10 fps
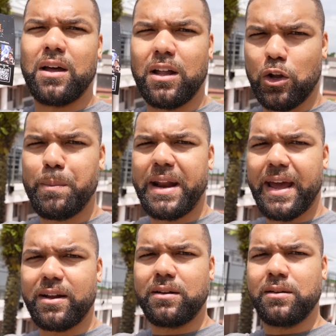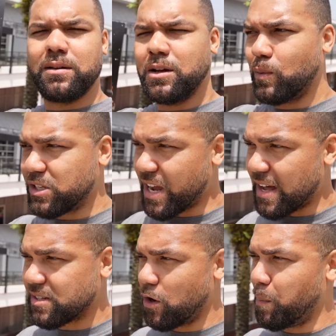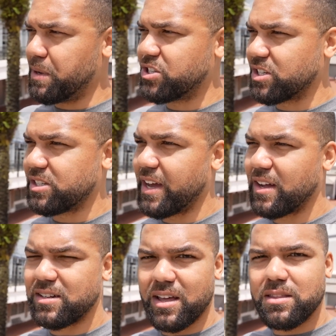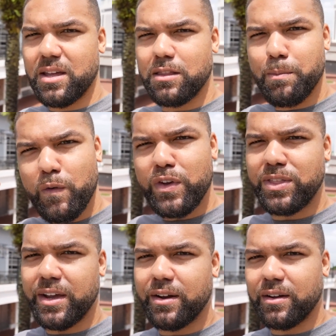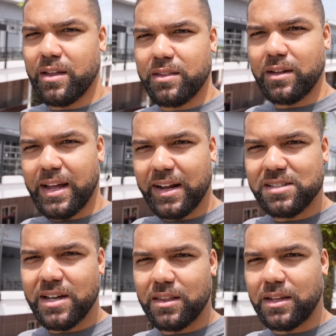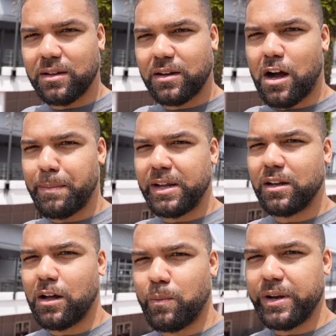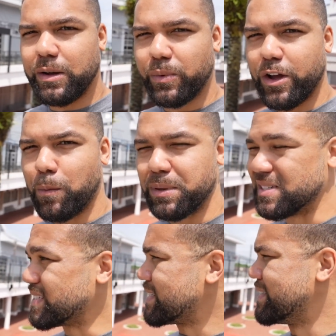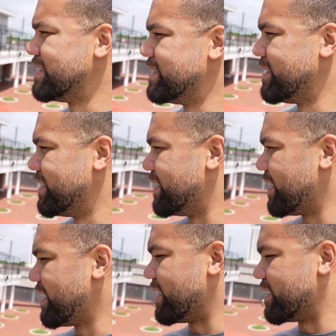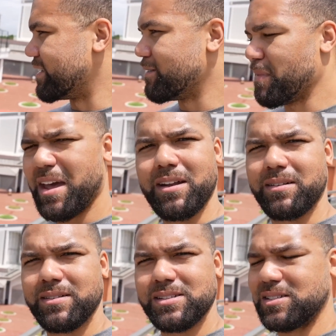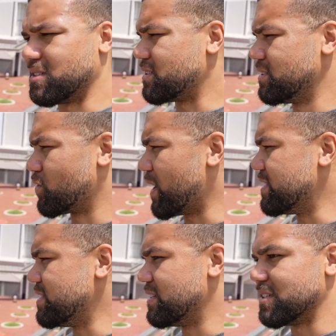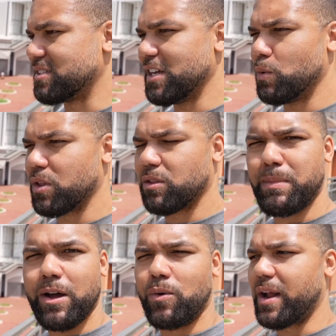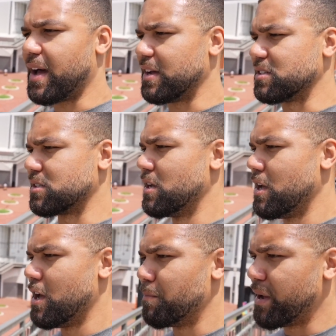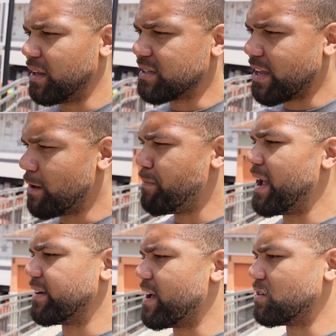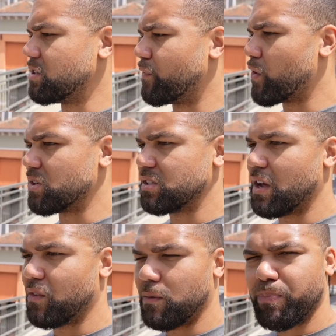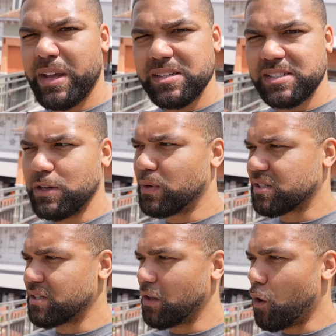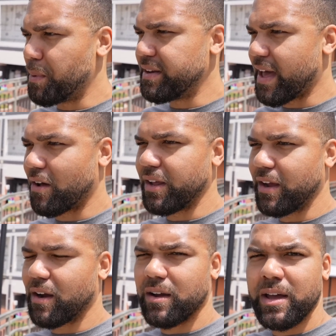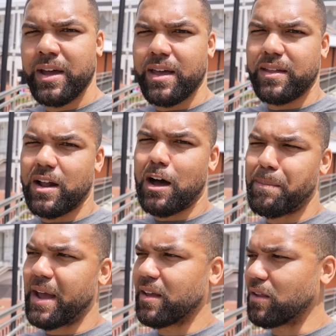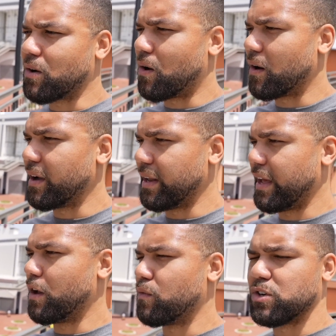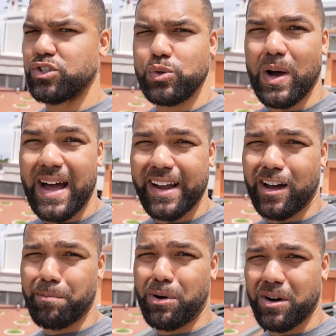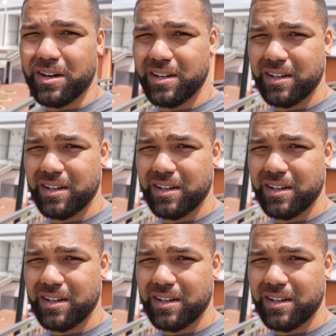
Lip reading: Illuminated, which hasn't opened just yet, and then the movie theater, and then, like I said, the comedy club when it reopens. Ah, man, this is crazy to see with my own eyes. But let's head back down to the first level, see what's still open down here, and then hop back in the car and head over to Icon Park.